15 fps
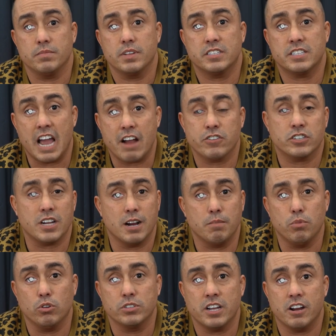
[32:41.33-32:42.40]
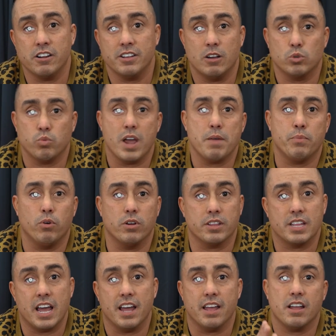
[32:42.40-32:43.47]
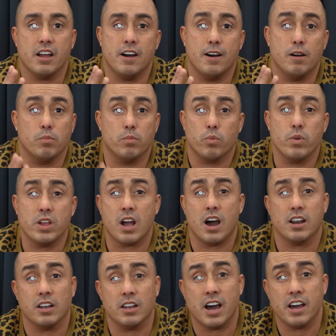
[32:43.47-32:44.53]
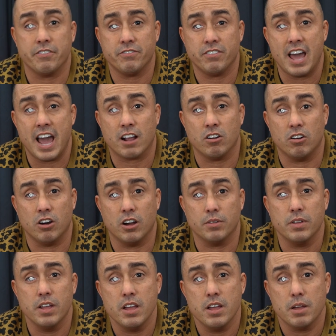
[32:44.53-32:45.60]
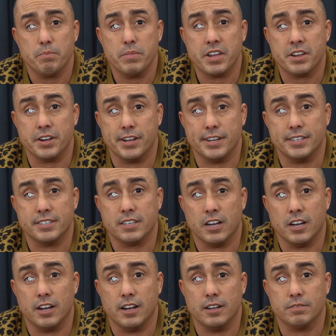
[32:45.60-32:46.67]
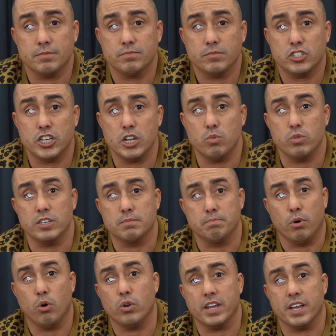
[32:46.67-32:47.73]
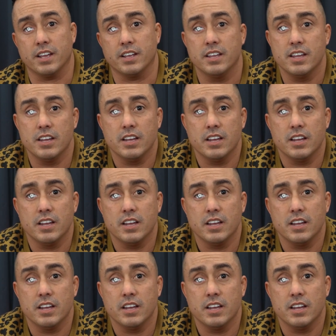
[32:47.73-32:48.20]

Staffordshire Bull Terrier that was weight pulling that we caught a lot of flack on because she was pulling